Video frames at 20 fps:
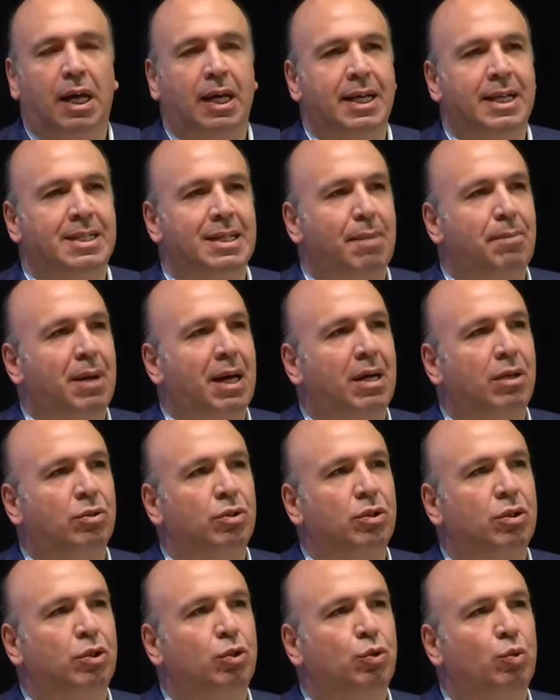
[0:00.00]
is
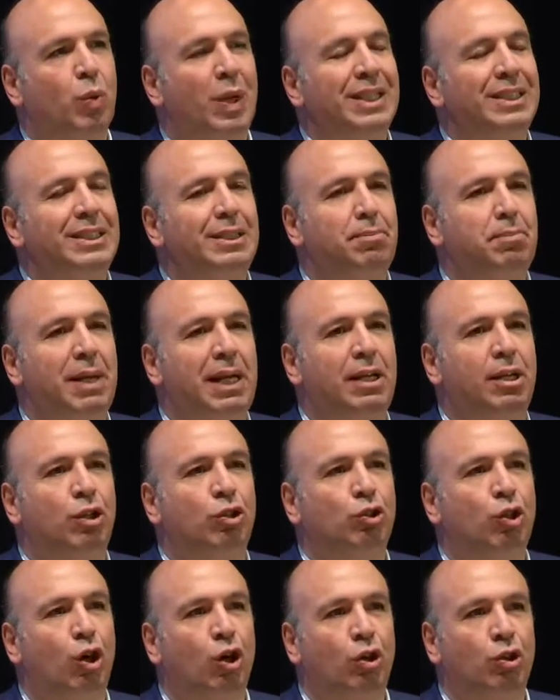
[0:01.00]
about $20
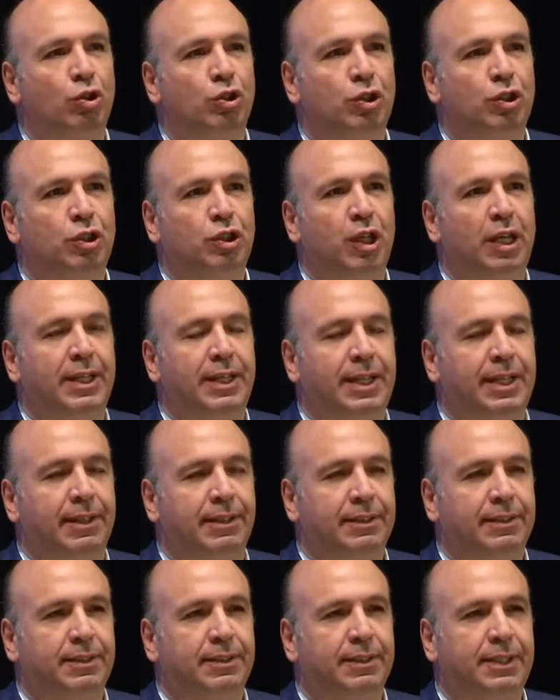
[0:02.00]
billion a year.